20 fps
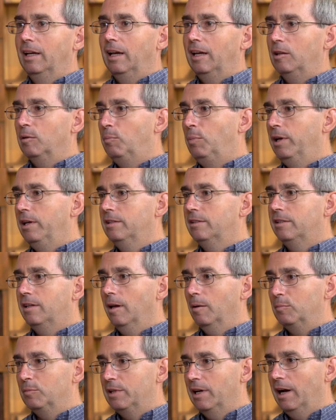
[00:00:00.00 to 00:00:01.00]
and the pigs
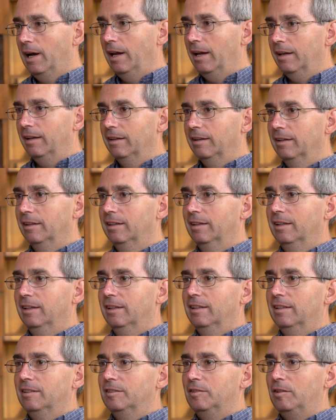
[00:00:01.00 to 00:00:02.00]
kept dying.
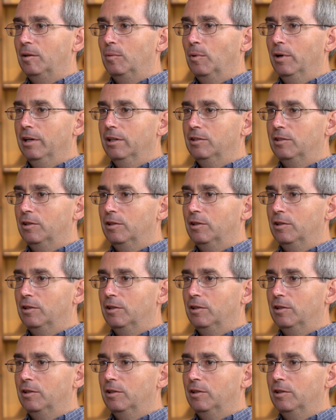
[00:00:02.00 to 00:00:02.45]
So he wanted